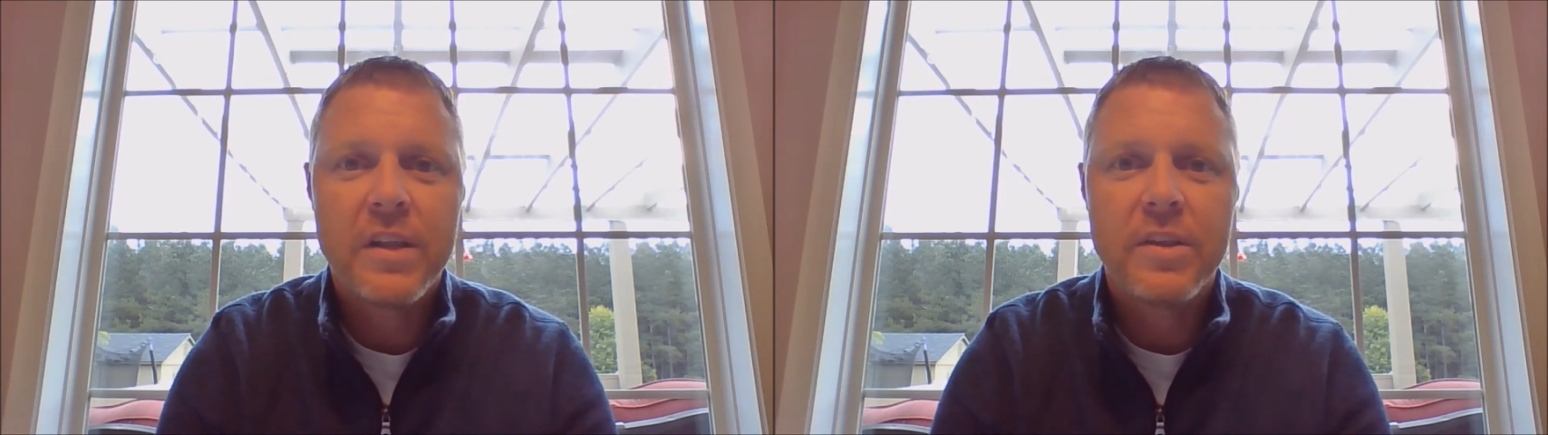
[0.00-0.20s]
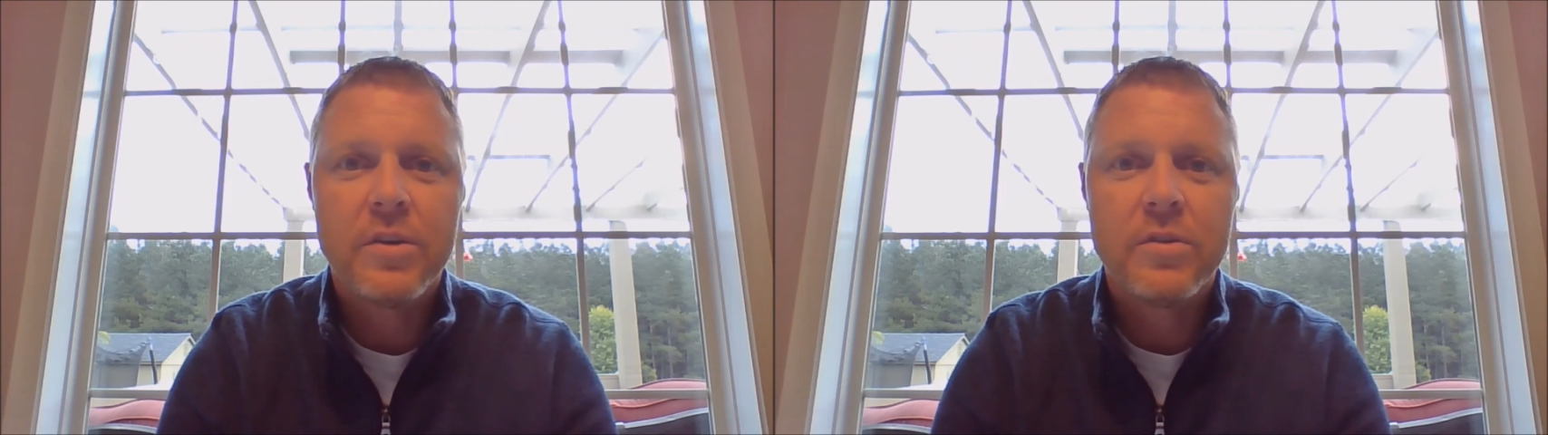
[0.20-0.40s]

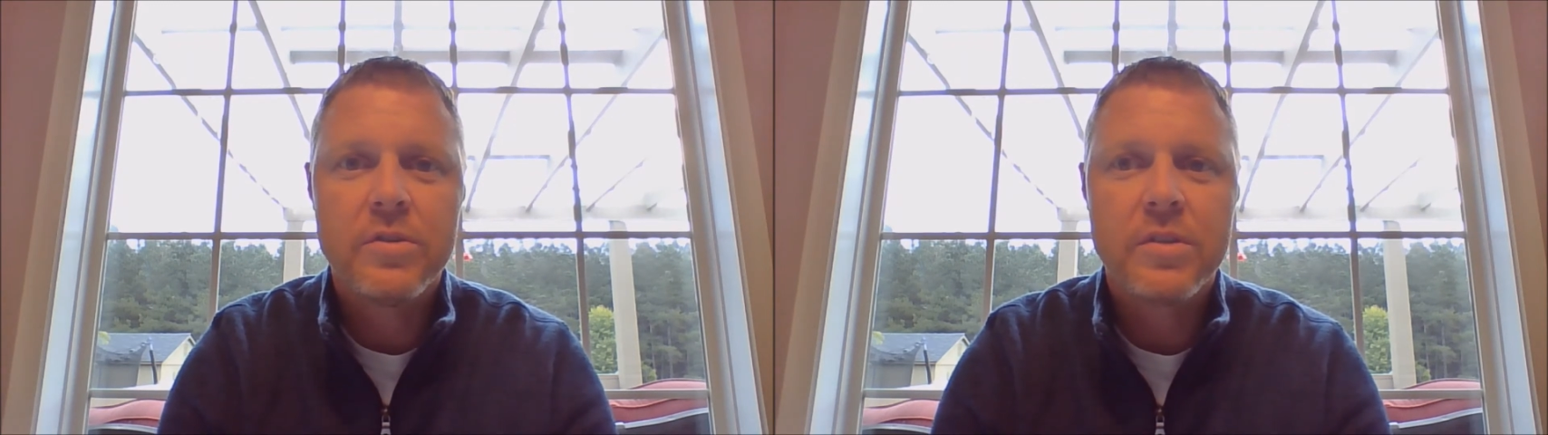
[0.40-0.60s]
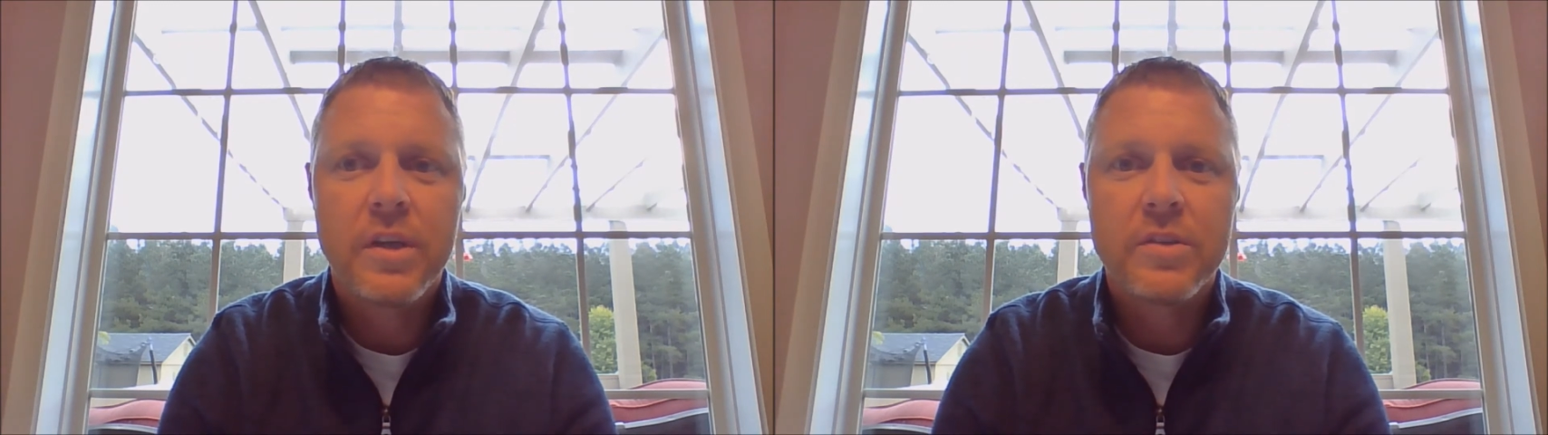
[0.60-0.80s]

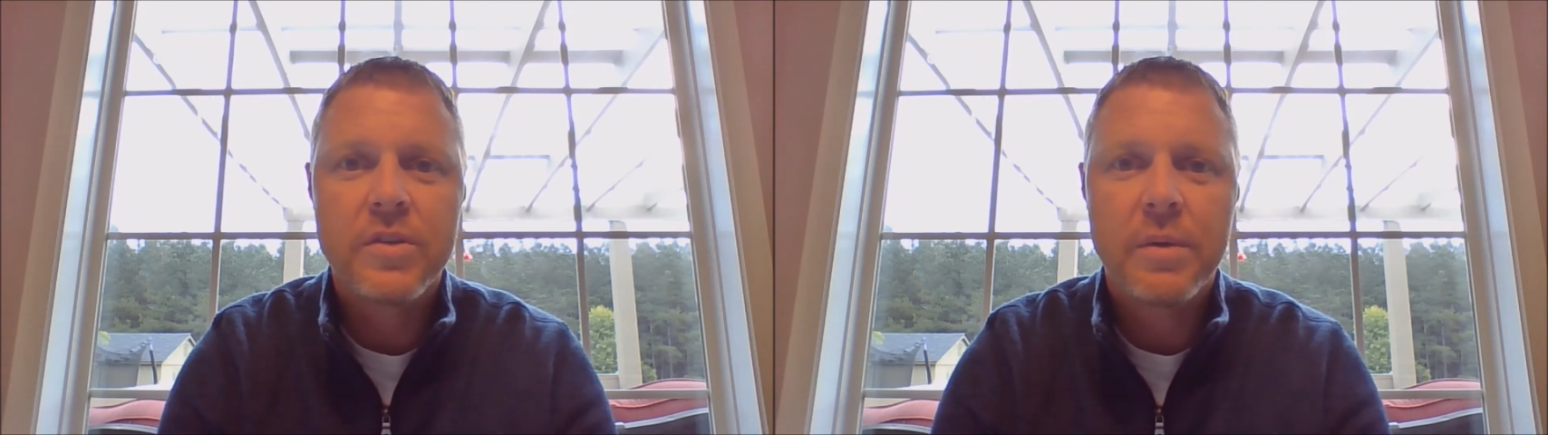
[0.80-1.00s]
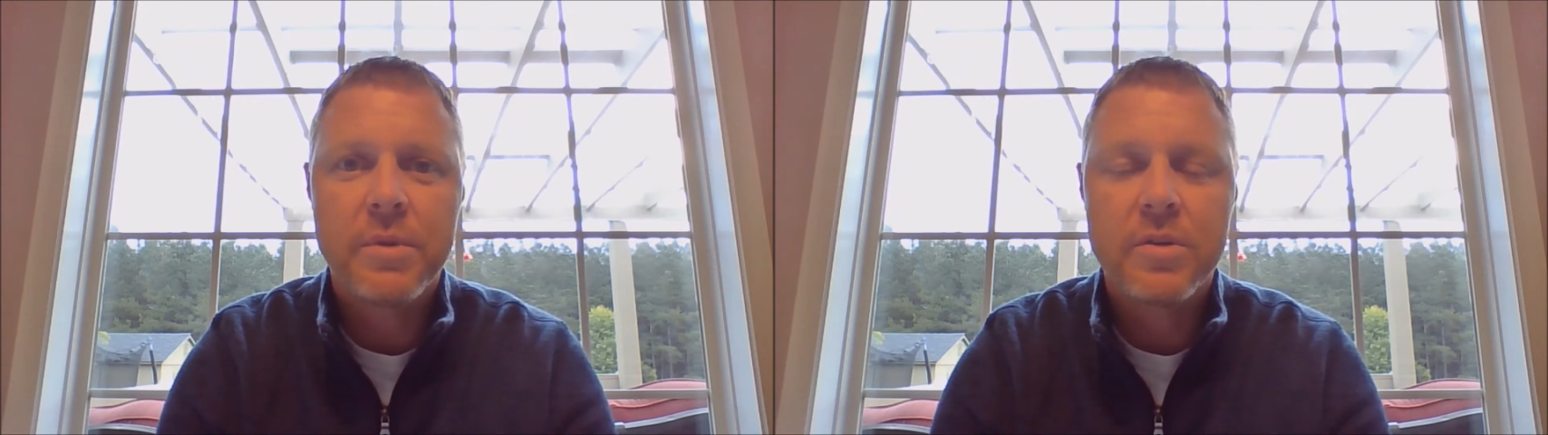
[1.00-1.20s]
those, and
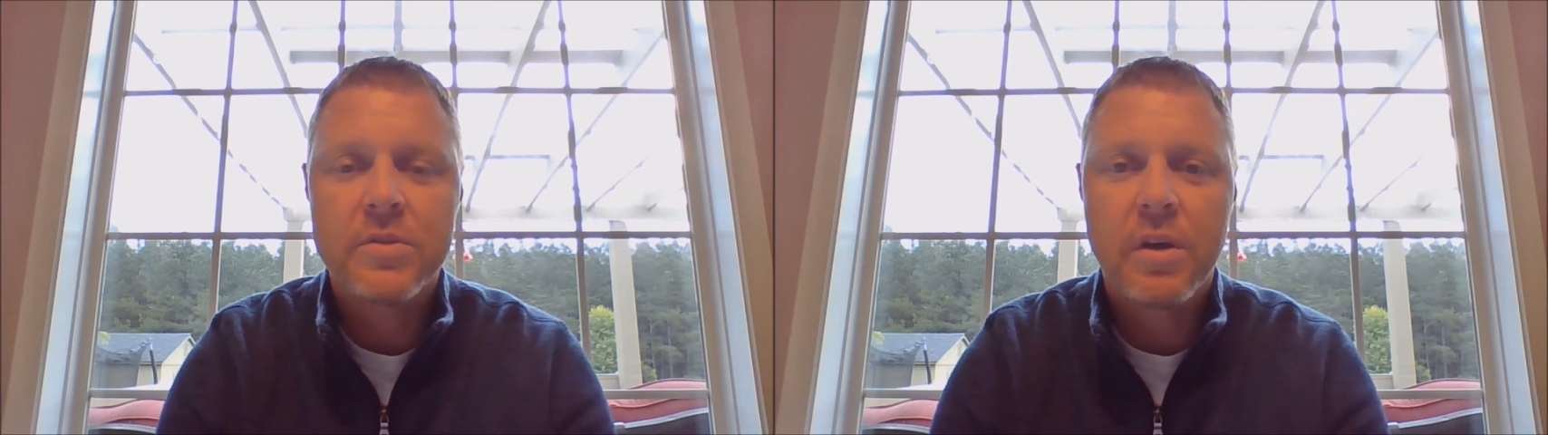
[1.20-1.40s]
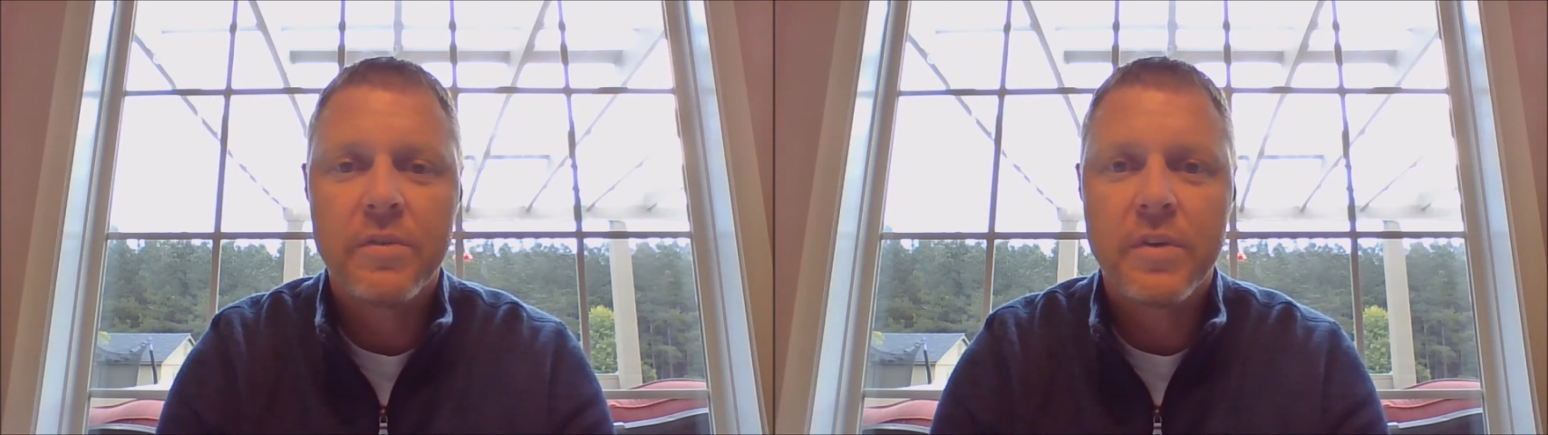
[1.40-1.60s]
drop those off.